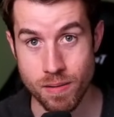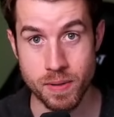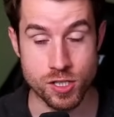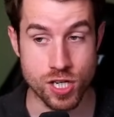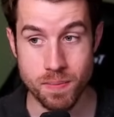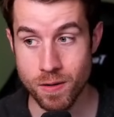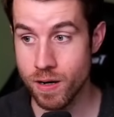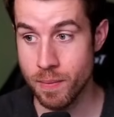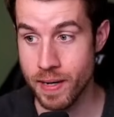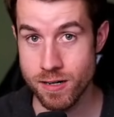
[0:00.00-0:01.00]
but cheaper on
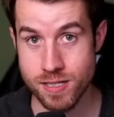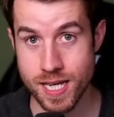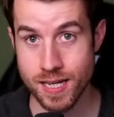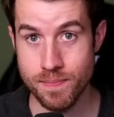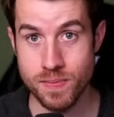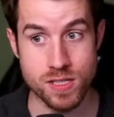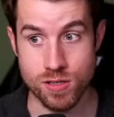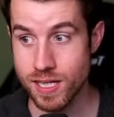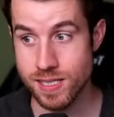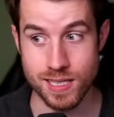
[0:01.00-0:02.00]
a better stick.
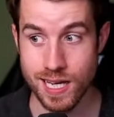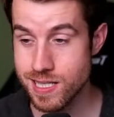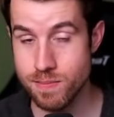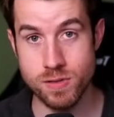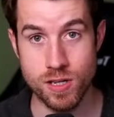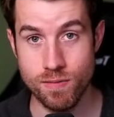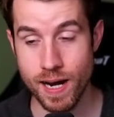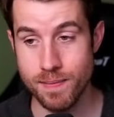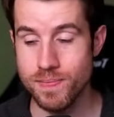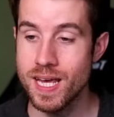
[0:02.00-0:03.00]
So that seems good, right?